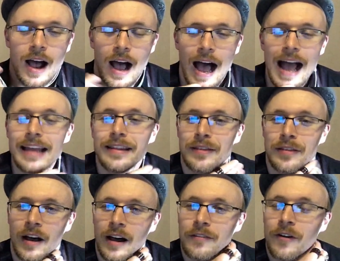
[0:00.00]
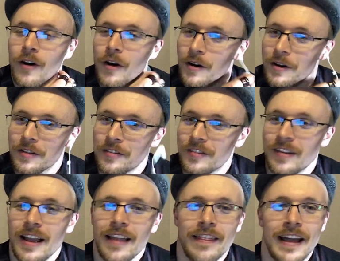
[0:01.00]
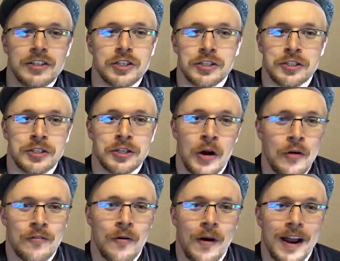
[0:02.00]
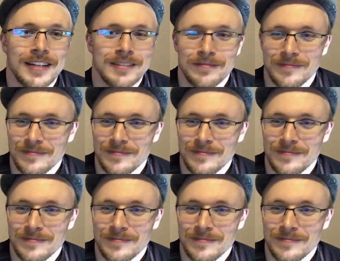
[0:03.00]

I love artists that just go for it.